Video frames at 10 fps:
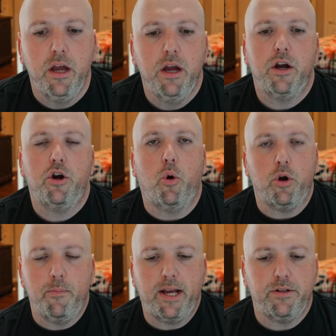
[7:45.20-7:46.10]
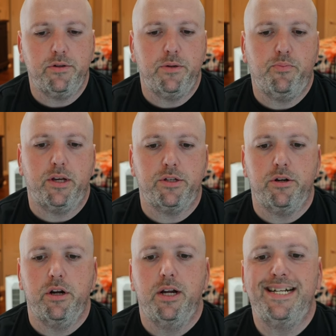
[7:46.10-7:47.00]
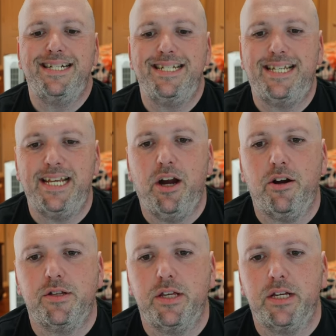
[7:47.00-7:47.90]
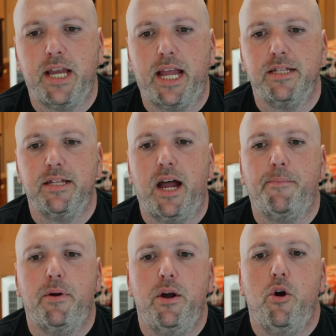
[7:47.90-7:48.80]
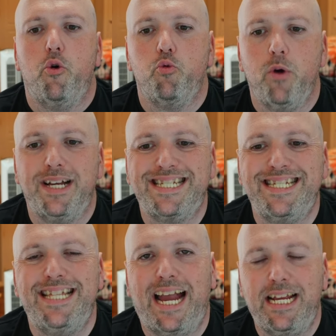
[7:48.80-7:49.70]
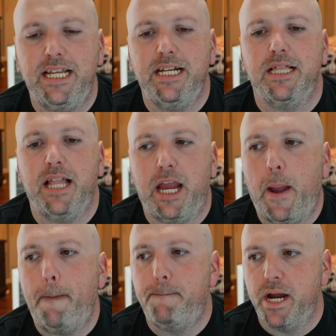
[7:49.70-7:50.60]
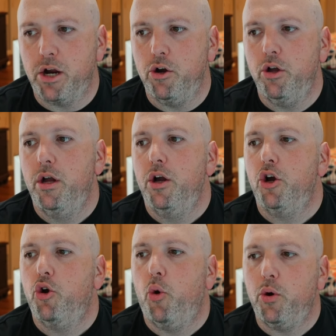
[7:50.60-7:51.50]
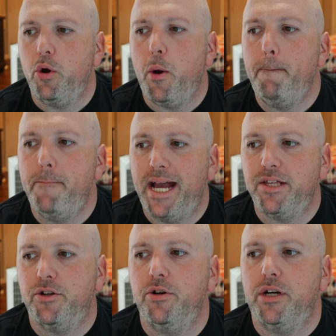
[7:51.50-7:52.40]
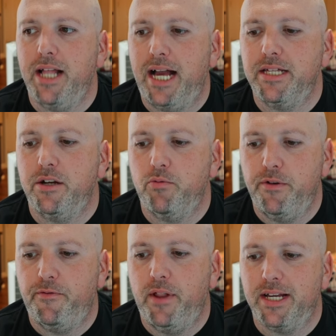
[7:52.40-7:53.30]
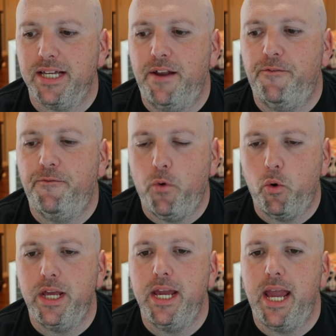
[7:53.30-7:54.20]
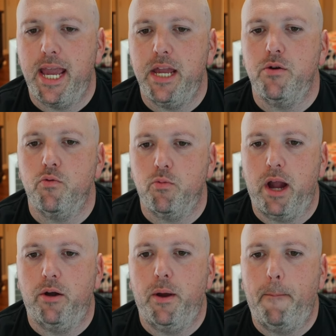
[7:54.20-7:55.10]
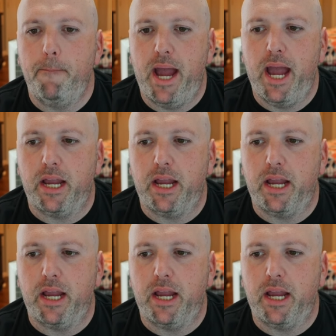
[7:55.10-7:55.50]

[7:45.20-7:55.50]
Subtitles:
Quartermaster suppressor, DR6 hand stop, Rust 90 light barrel, quartermaster classic reflex, and 48 round mag.